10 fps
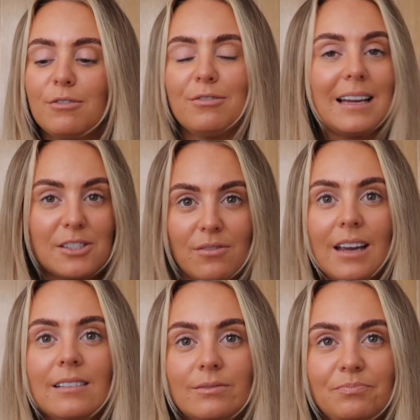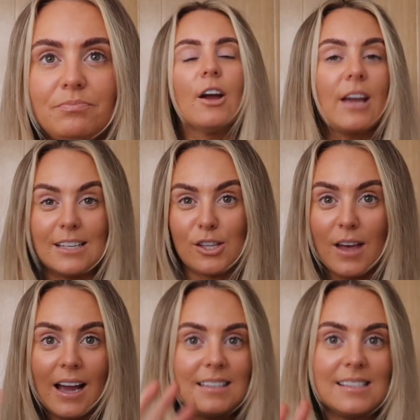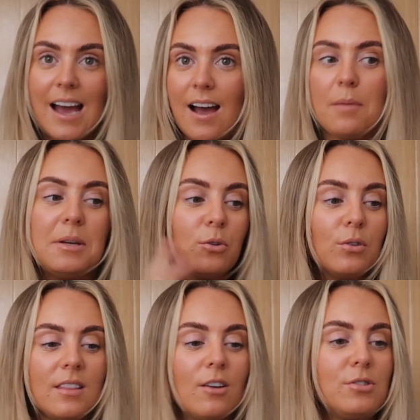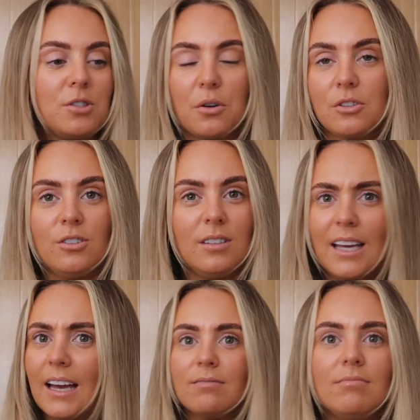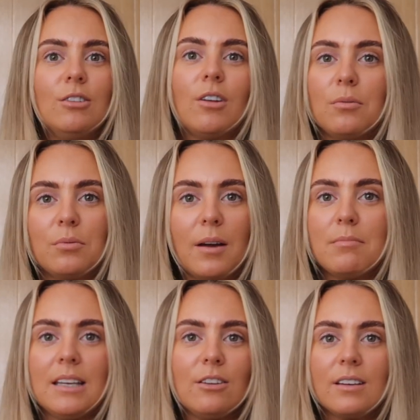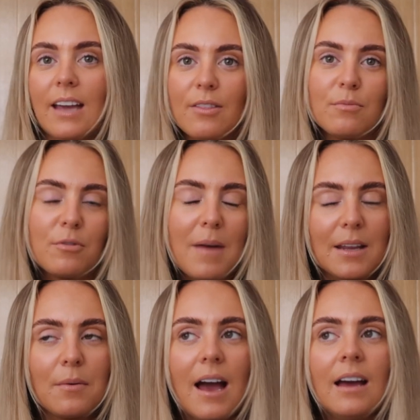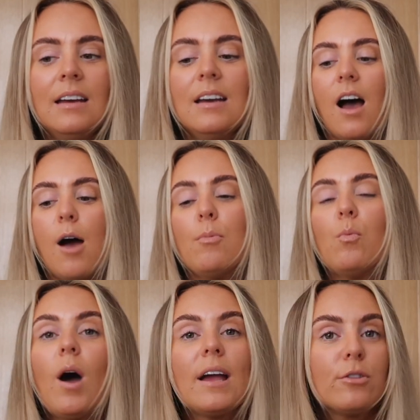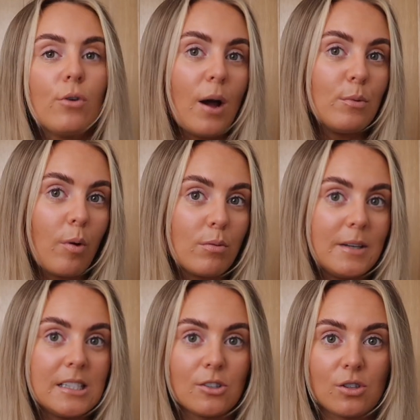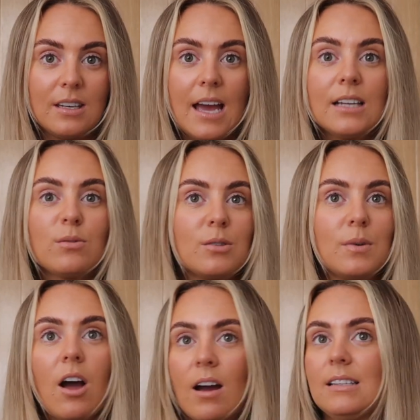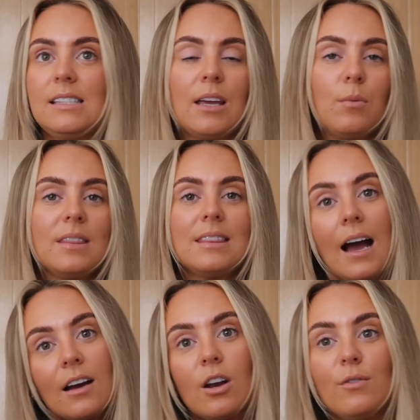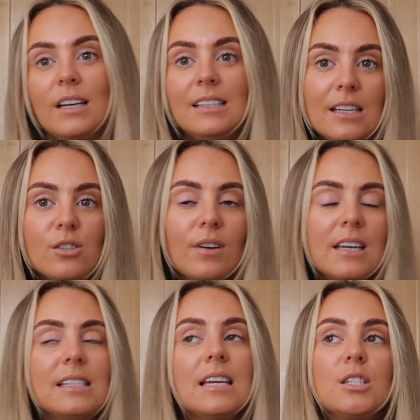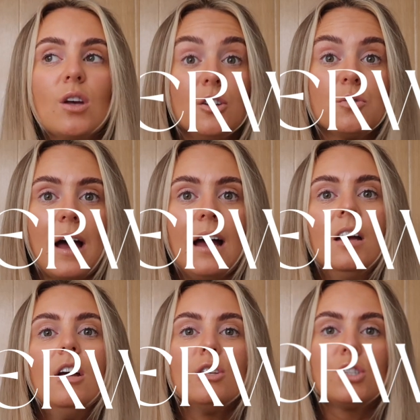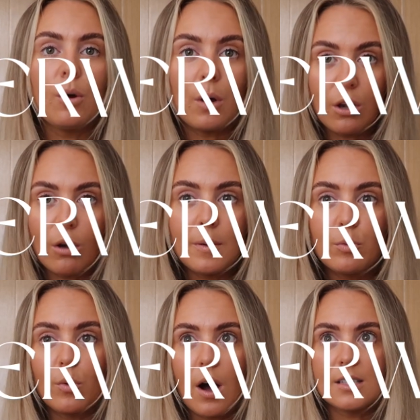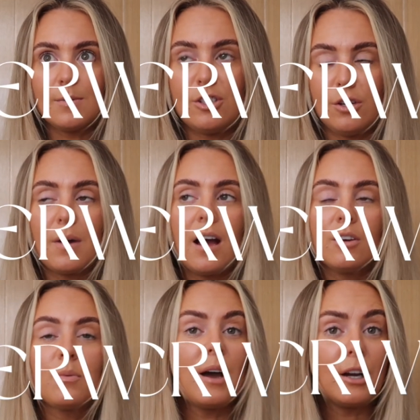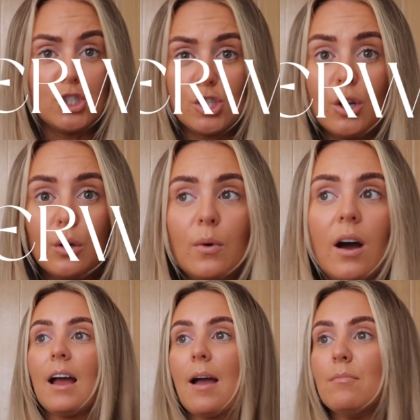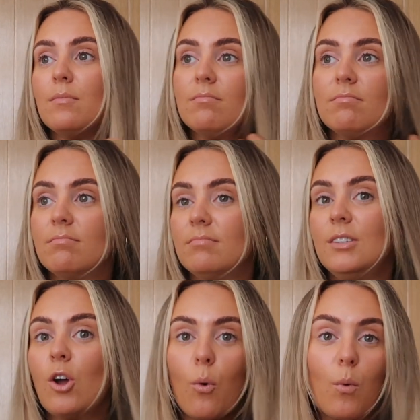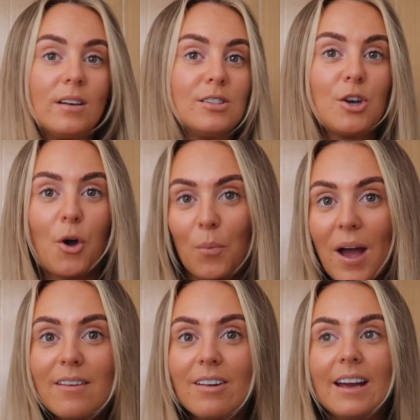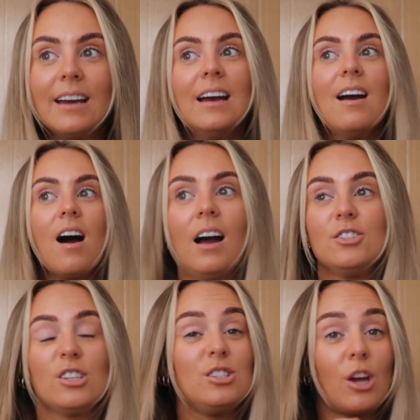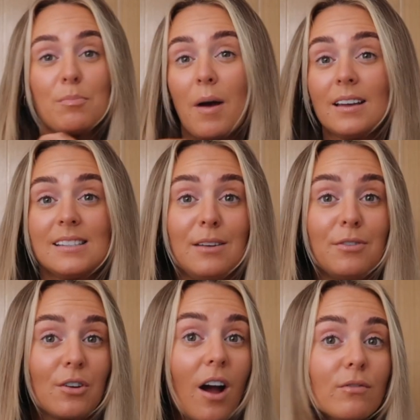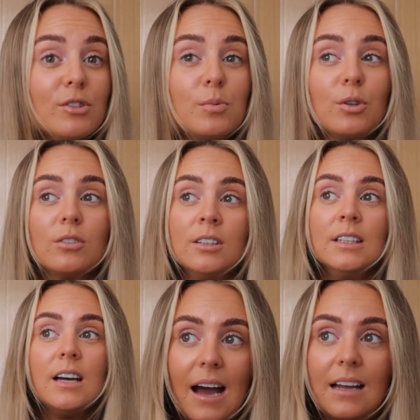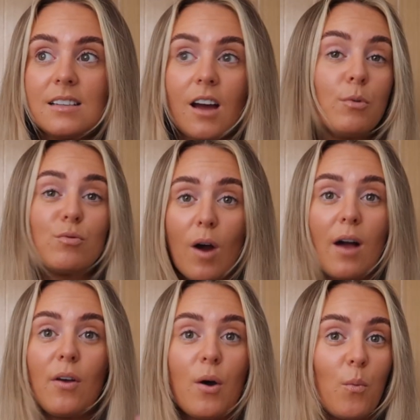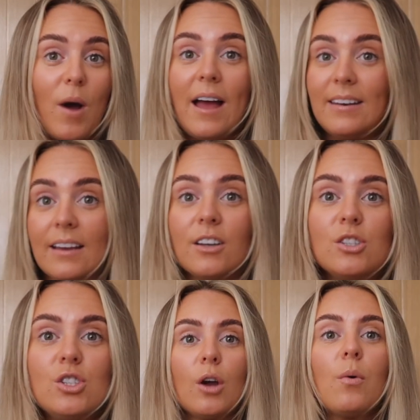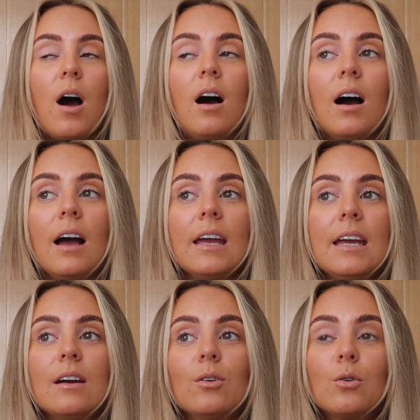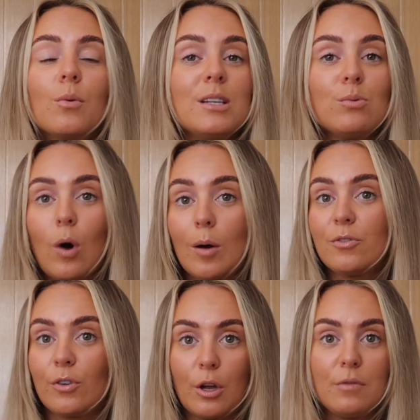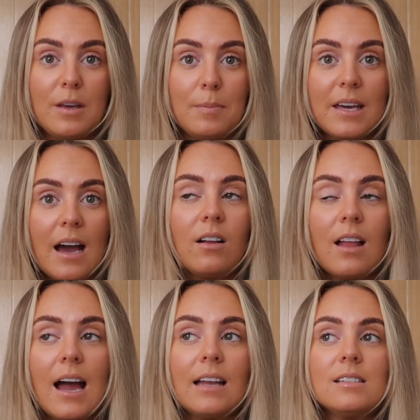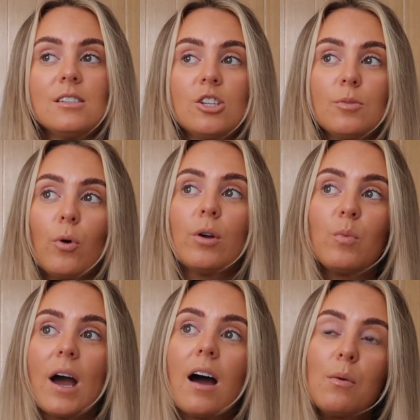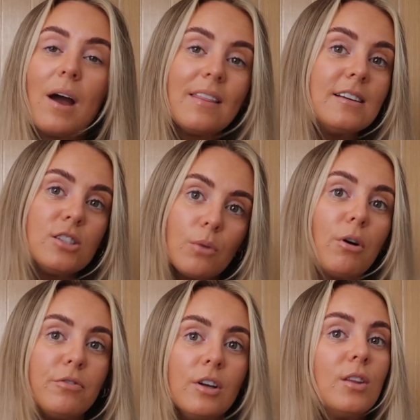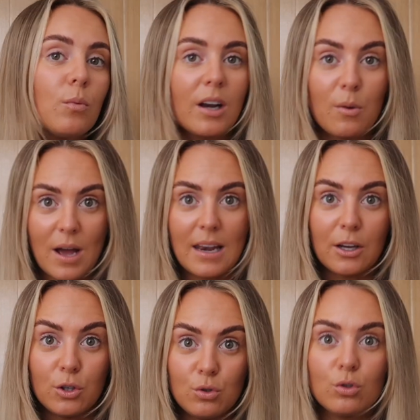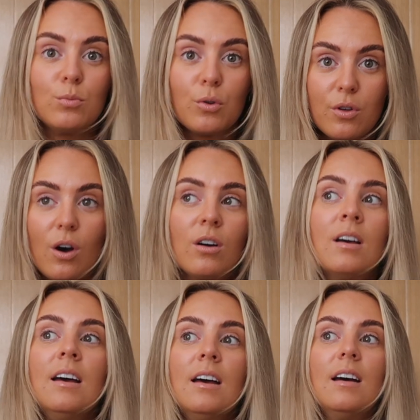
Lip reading: flattering. Okay, so that is that. I mean, all of those socks you can get, you know what I mean, you can get them from anywhere. But what I thought I would probably touch on next whilst we're kind of sticking with that kind of accessories is underwear. So a lot of people ask me, do you wear underwear? I do. I am not one to not wear it. I just don't personally feel comfortable and I would rather wear knickers. So I always will opt for an OVPL, and to the point where I wear these so often that when I wear like a normal thong,